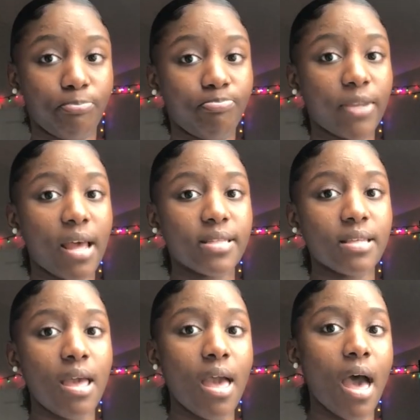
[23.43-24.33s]
because
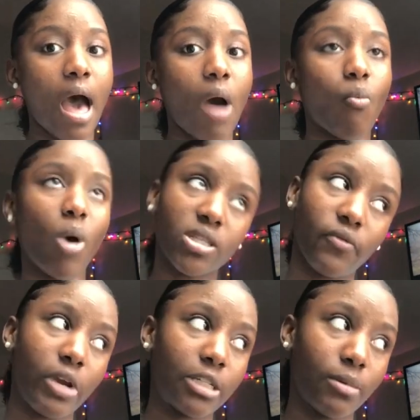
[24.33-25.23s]
I was a
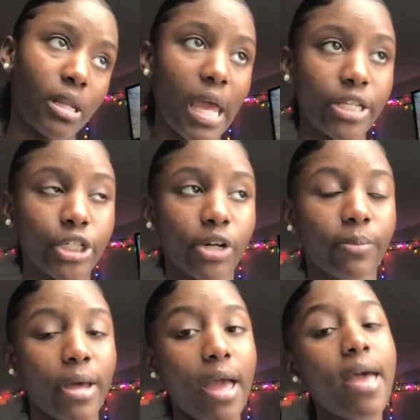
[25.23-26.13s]
freshman last year,
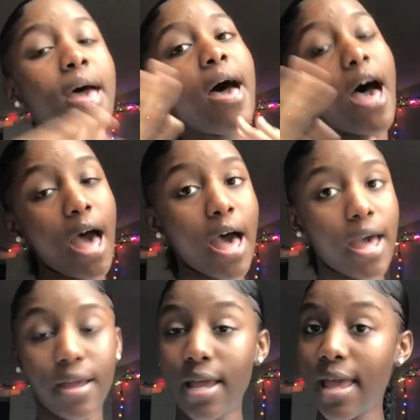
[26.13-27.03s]
but
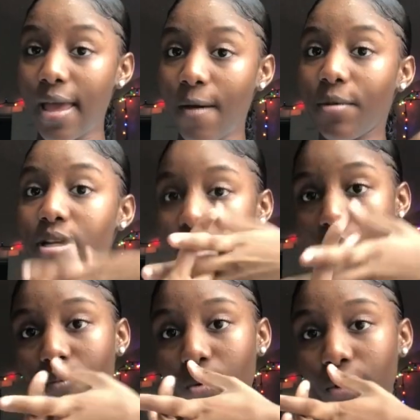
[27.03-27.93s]
I am a
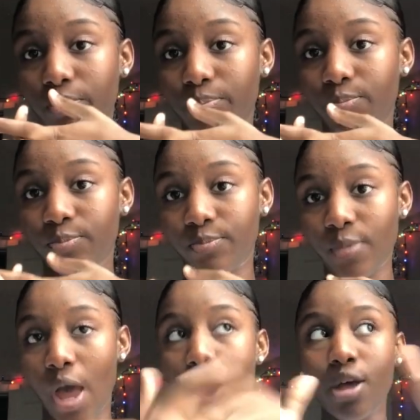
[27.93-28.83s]
sophomore.
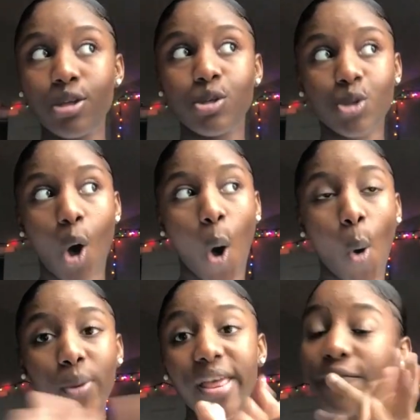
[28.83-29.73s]

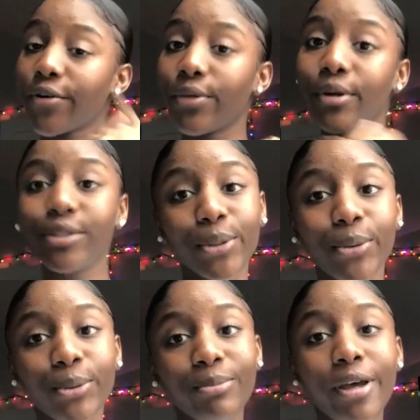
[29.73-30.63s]
So, without further
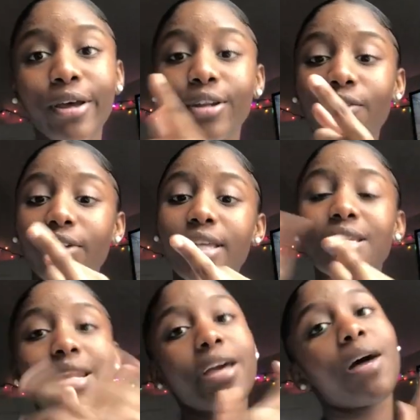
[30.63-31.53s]
ado, don't forget
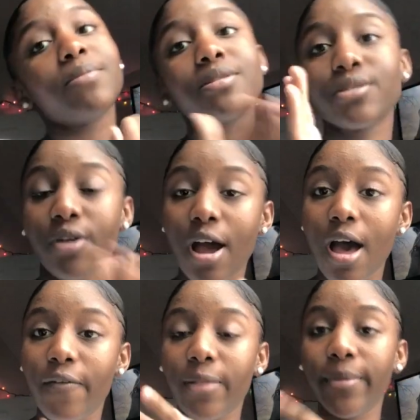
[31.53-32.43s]
to like, comment,
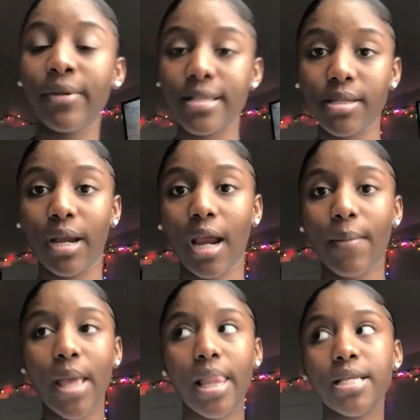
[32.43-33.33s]
subscribe, follow me on
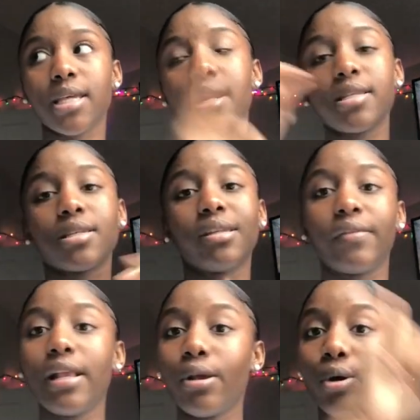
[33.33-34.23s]
Instagram, and let's get into the
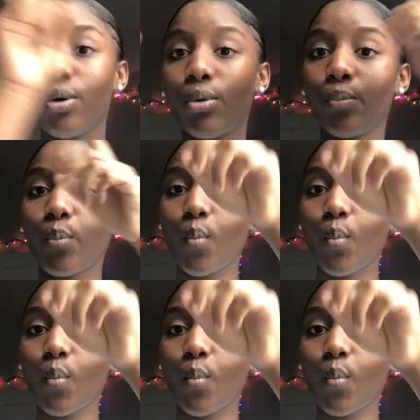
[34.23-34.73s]
video.